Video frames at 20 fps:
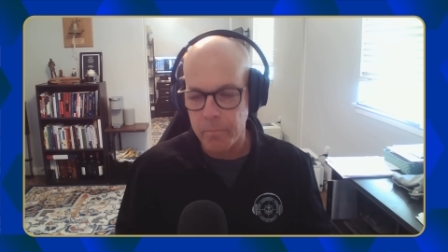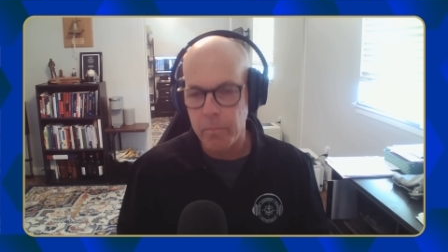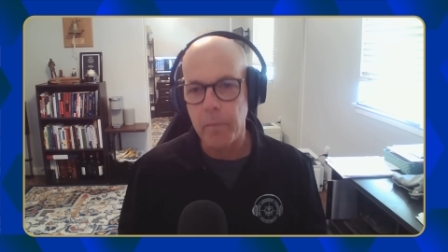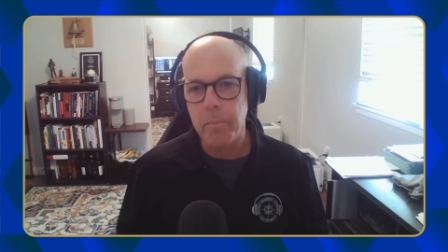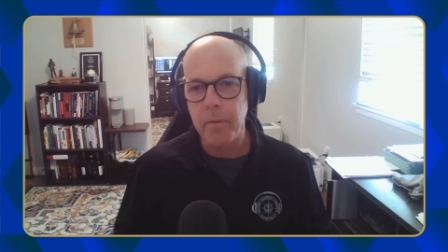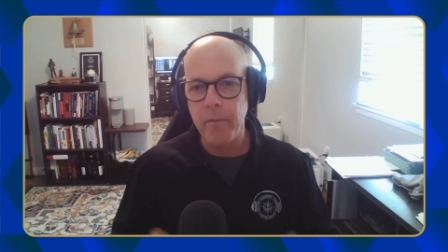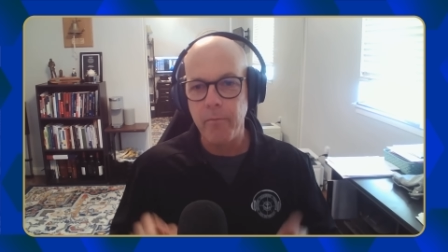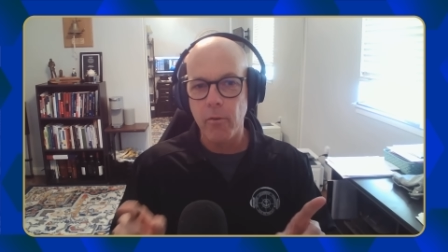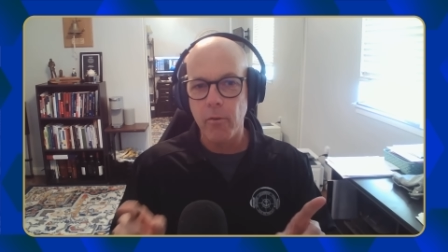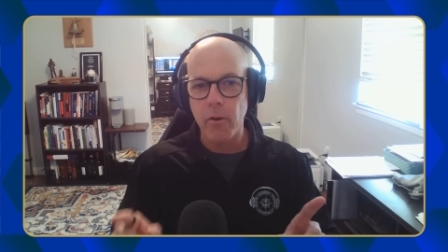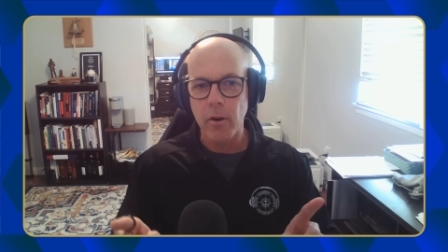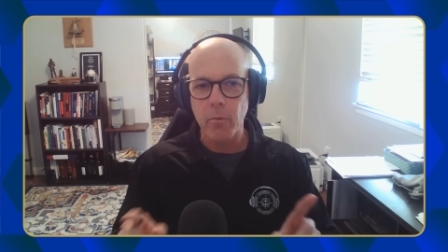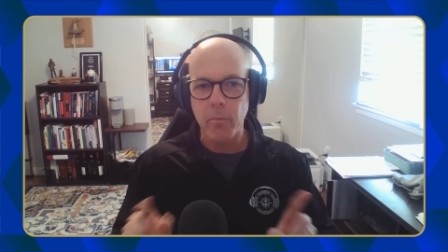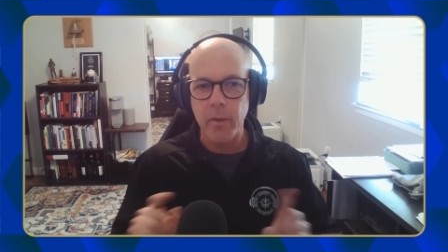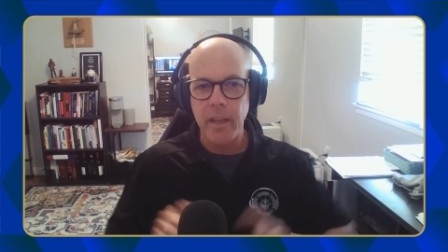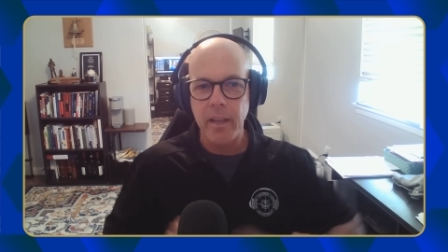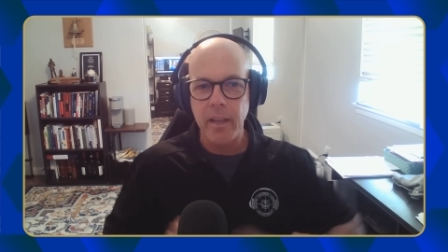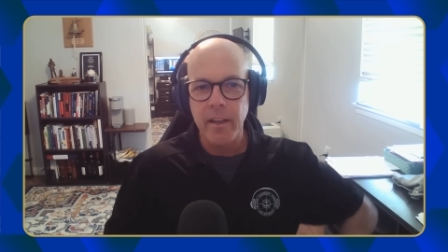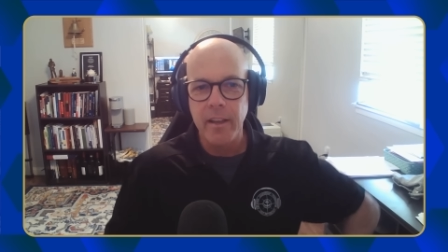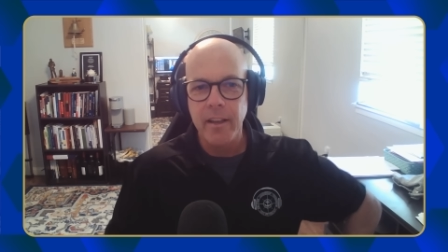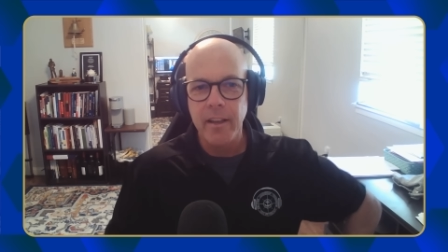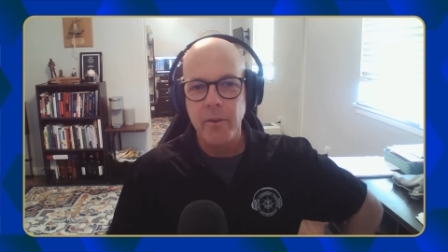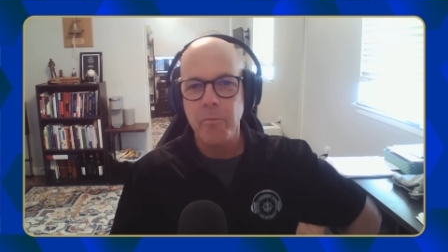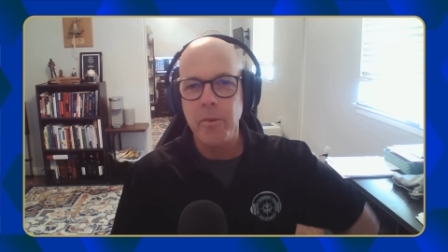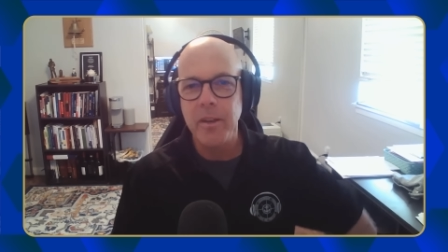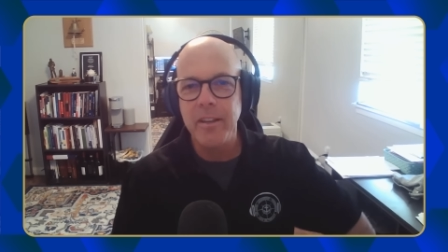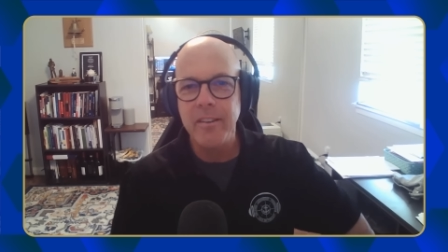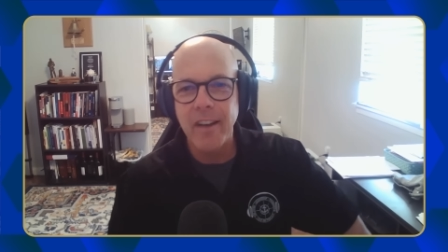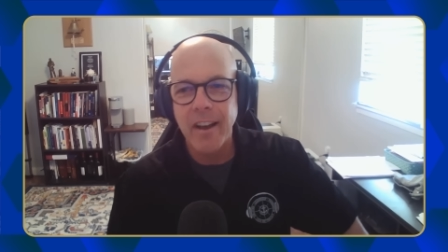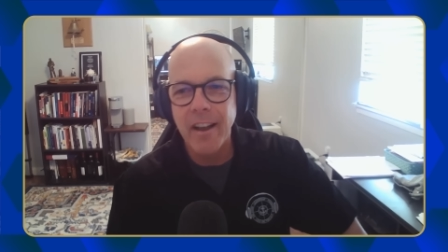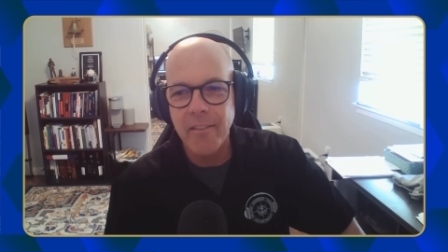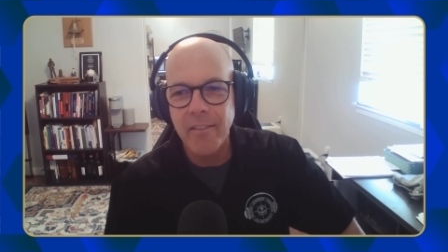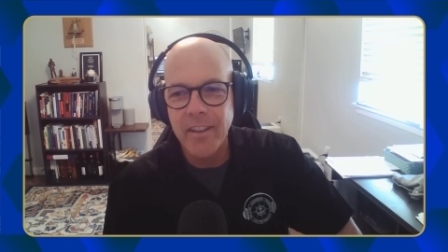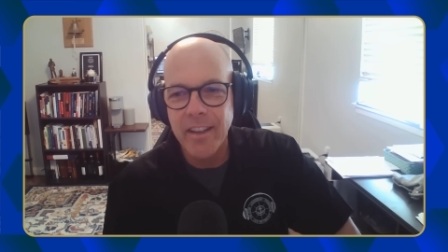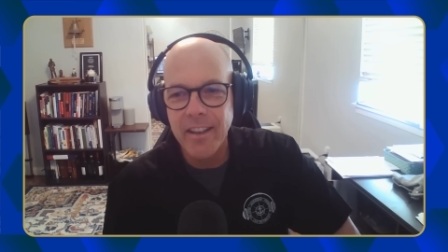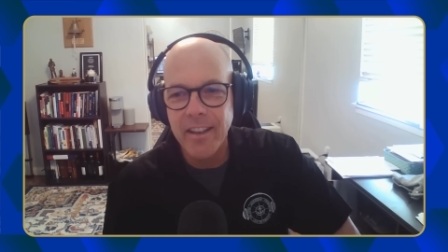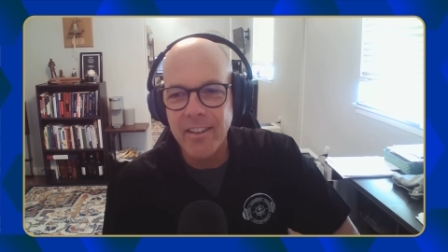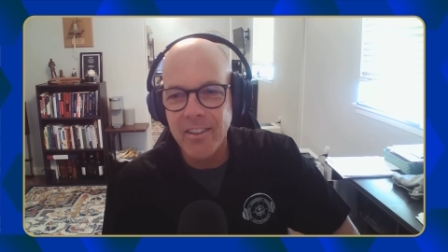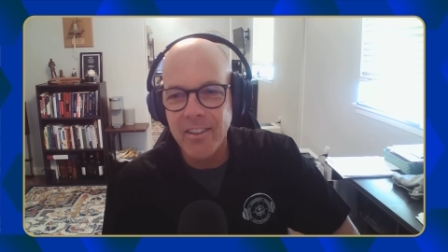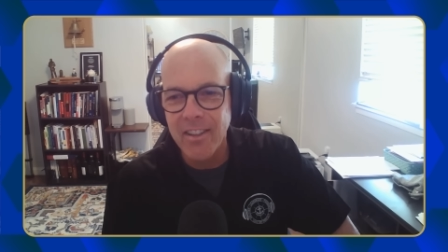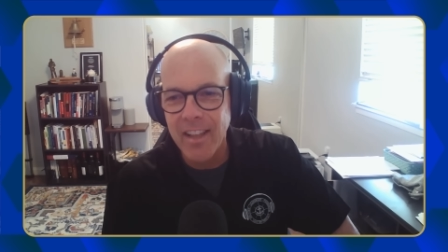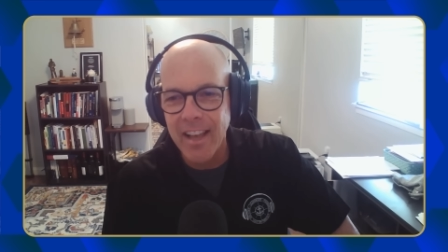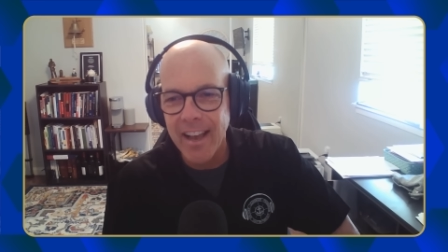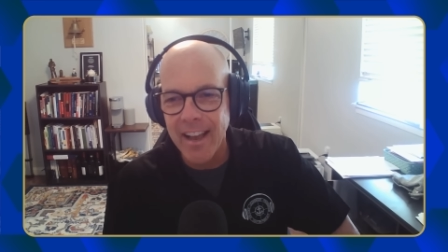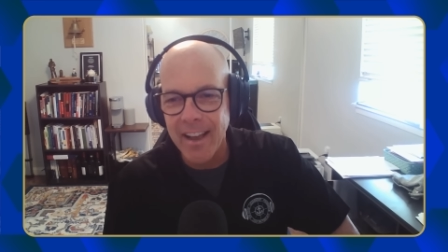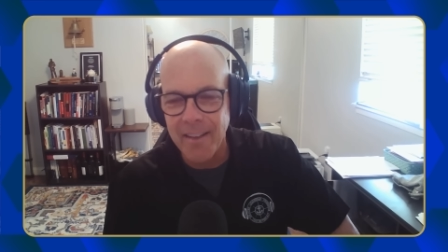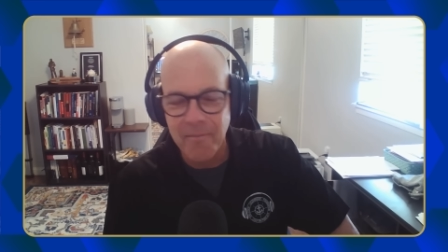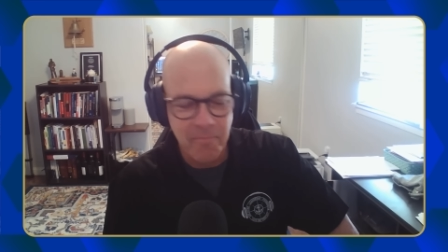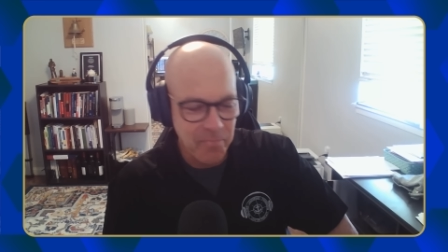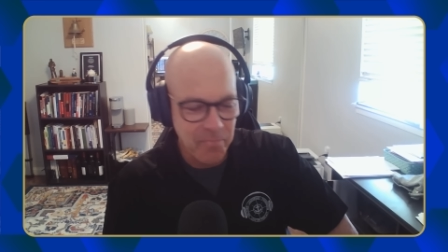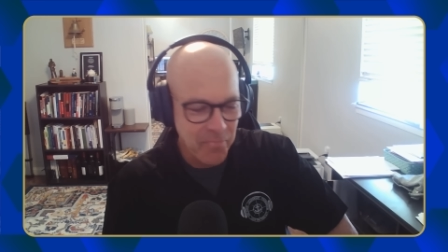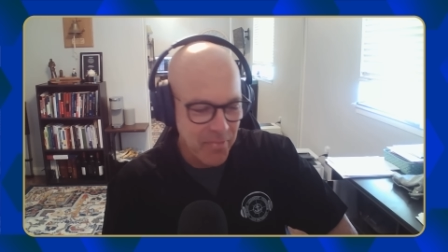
But before we dive into that,